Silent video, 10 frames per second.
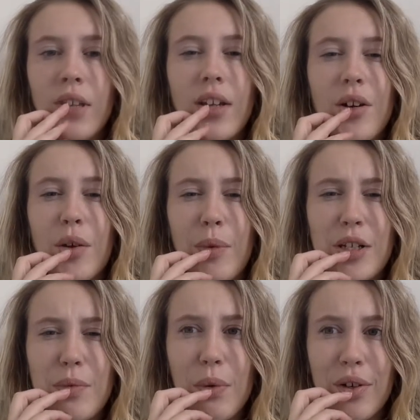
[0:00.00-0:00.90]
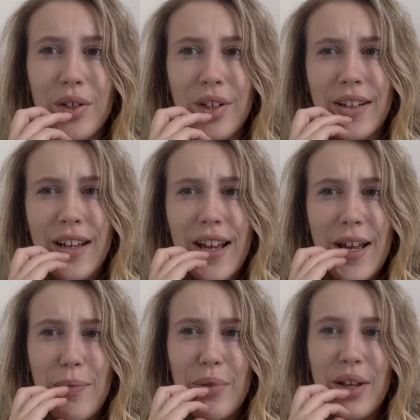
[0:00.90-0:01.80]
I know, it makes me wonder, like,
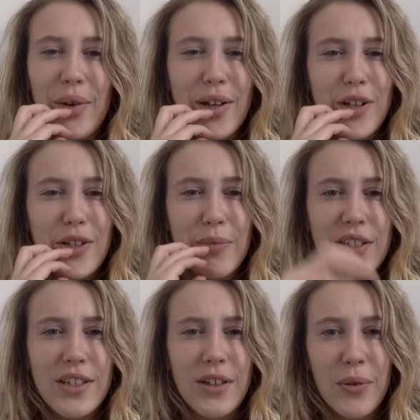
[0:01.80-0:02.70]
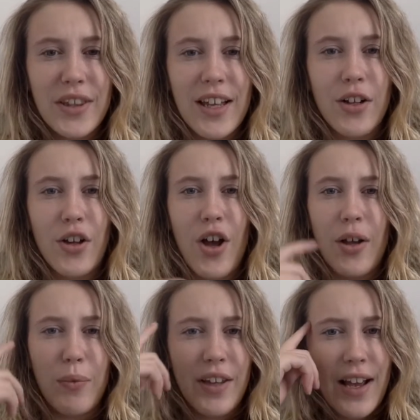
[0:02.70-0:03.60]
playwriters must deal with that a
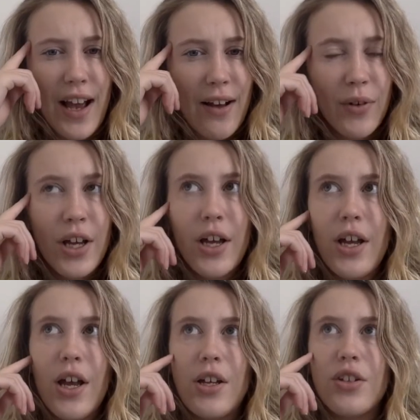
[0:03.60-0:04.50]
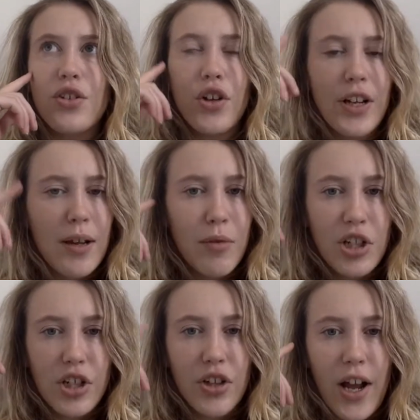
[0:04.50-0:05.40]
lot when they have certain image
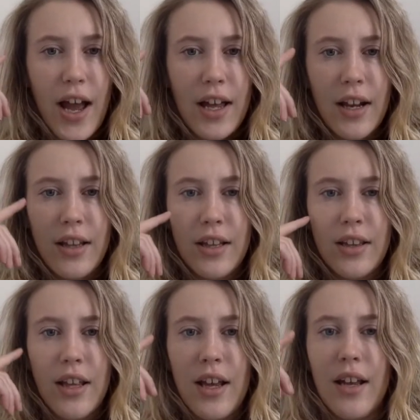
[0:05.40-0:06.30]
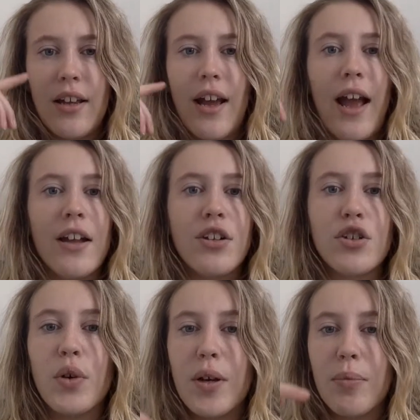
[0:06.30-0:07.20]
in their head and then they hand a
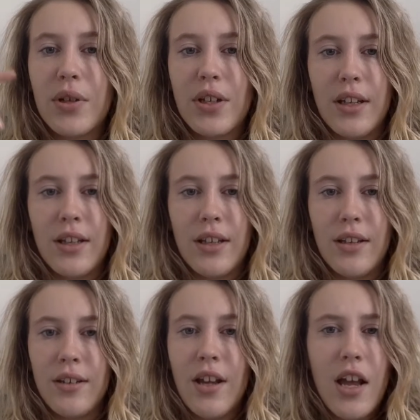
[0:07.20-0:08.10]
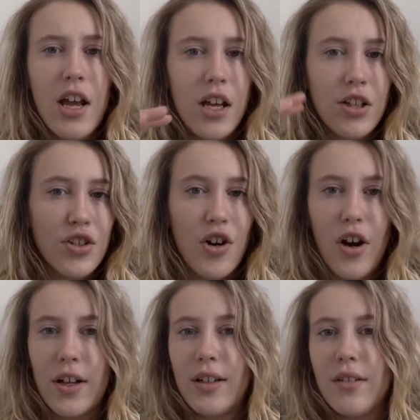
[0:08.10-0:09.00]
script and then it's
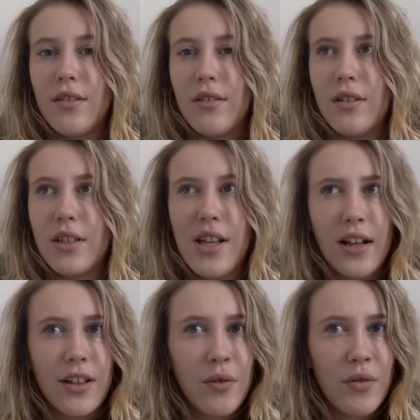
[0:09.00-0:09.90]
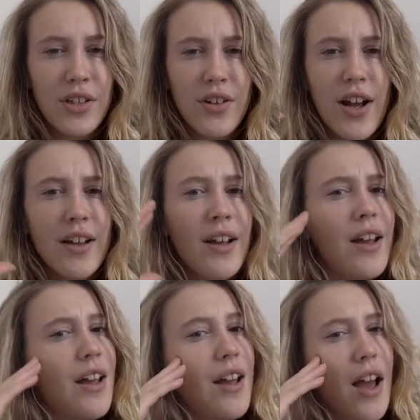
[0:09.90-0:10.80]
not exactly what was in their head.
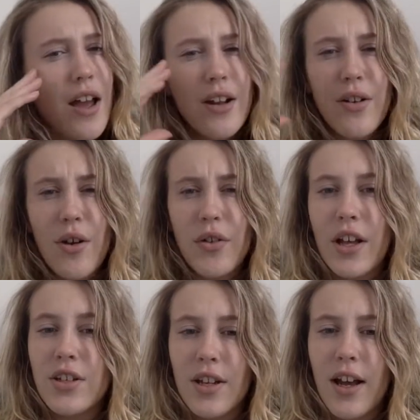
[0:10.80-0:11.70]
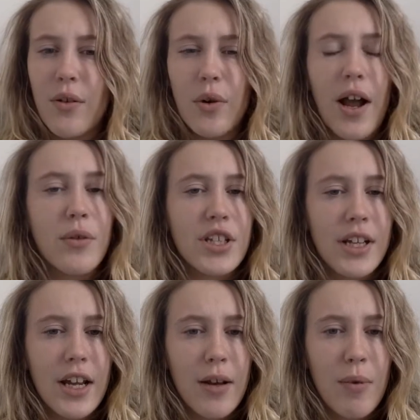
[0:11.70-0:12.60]
I don't know. That's kind of what I was
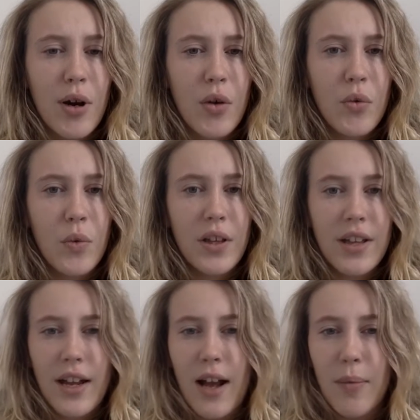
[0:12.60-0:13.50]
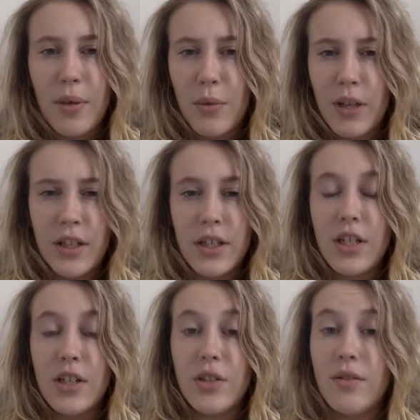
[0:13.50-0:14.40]
thinking about when that happened, when
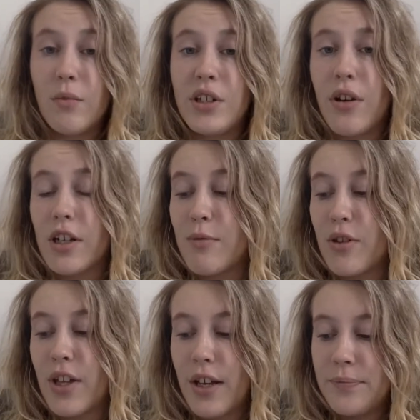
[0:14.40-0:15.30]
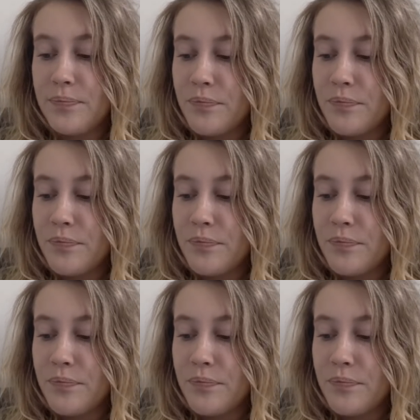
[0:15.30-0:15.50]
we talked about that.